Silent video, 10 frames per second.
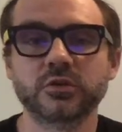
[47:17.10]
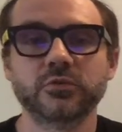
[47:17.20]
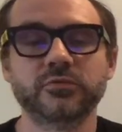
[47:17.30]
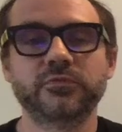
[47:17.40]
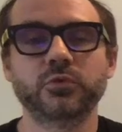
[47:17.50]

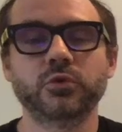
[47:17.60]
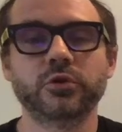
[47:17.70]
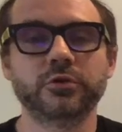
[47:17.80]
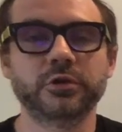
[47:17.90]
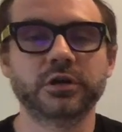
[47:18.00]

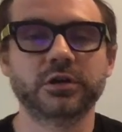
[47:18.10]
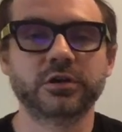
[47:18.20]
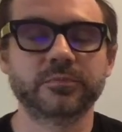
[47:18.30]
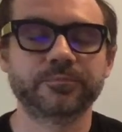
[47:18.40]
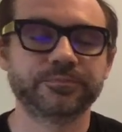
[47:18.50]
For
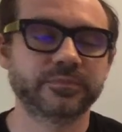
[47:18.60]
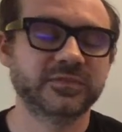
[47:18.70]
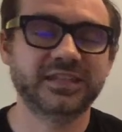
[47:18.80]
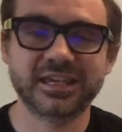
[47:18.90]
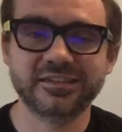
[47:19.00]
um,
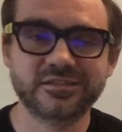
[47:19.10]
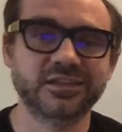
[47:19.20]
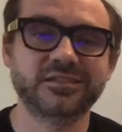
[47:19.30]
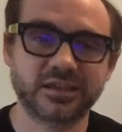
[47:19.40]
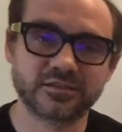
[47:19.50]
taste,
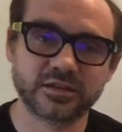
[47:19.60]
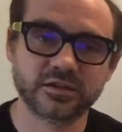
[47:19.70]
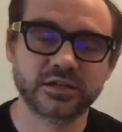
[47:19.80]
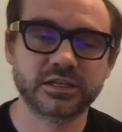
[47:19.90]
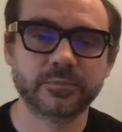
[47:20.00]
it tastes like
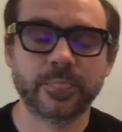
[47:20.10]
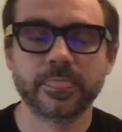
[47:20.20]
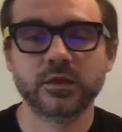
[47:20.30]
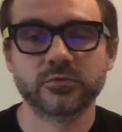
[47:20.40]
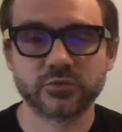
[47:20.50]
honey.
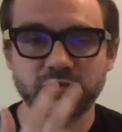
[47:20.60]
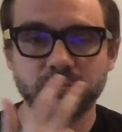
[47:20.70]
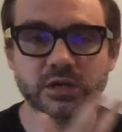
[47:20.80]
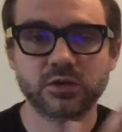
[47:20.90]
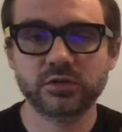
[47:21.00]
For
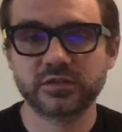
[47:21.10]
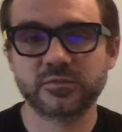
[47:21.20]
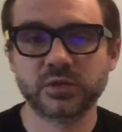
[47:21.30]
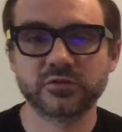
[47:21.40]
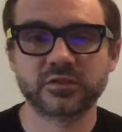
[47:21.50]
smell, it
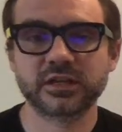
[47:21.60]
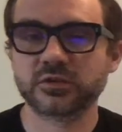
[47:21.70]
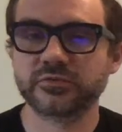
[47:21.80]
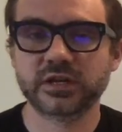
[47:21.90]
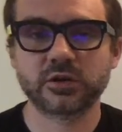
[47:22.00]
smells like a
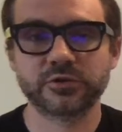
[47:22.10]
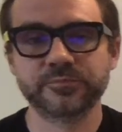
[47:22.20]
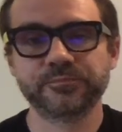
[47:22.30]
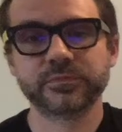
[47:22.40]
flower.